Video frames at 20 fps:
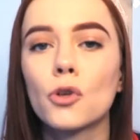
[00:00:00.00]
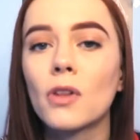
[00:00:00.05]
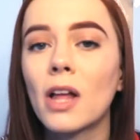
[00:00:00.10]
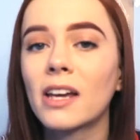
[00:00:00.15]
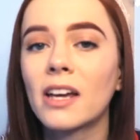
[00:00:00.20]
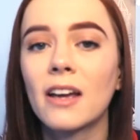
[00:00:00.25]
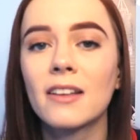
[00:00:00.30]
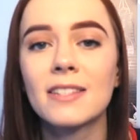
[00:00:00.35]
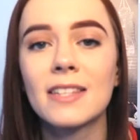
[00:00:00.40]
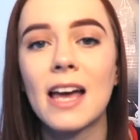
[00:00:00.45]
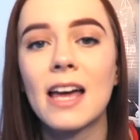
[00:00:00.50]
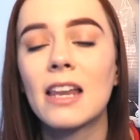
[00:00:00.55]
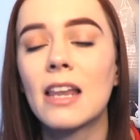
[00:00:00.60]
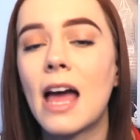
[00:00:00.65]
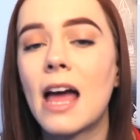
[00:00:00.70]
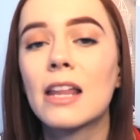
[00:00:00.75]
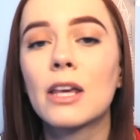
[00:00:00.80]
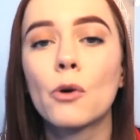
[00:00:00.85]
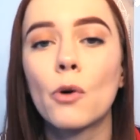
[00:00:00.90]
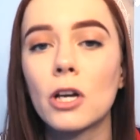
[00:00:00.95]
So like I said,
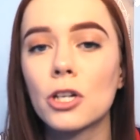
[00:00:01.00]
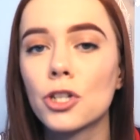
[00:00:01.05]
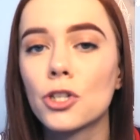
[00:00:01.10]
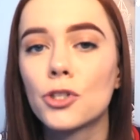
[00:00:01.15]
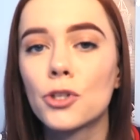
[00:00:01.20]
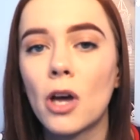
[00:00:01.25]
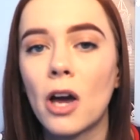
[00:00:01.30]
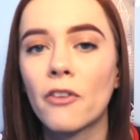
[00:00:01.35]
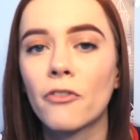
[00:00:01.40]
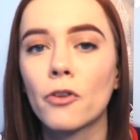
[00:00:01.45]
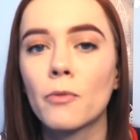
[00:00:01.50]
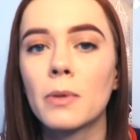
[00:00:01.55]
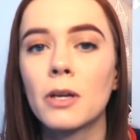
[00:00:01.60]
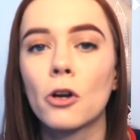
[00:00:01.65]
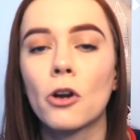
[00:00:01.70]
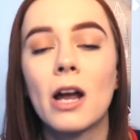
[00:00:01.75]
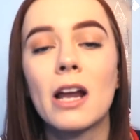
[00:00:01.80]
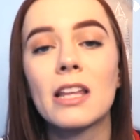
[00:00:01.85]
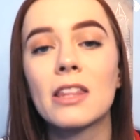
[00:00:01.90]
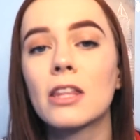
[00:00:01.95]
any questions you have for me
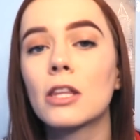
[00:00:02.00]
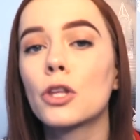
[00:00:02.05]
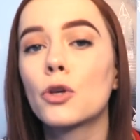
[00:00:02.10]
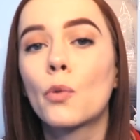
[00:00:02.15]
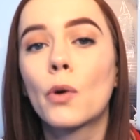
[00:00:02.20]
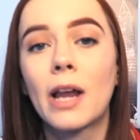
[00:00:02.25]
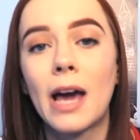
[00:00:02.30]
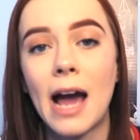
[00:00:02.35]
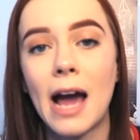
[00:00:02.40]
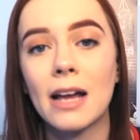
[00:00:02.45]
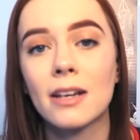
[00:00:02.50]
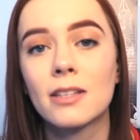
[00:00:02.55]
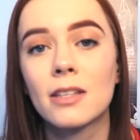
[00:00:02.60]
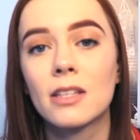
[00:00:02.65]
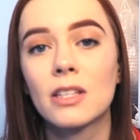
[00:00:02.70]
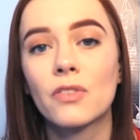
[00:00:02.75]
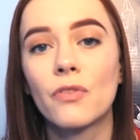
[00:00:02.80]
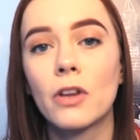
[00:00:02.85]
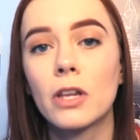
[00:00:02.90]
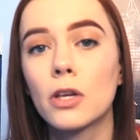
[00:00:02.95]
or anything you want to add to
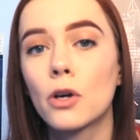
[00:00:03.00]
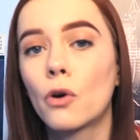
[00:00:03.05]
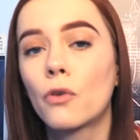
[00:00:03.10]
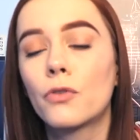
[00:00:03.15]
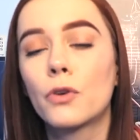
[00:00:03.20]
this video,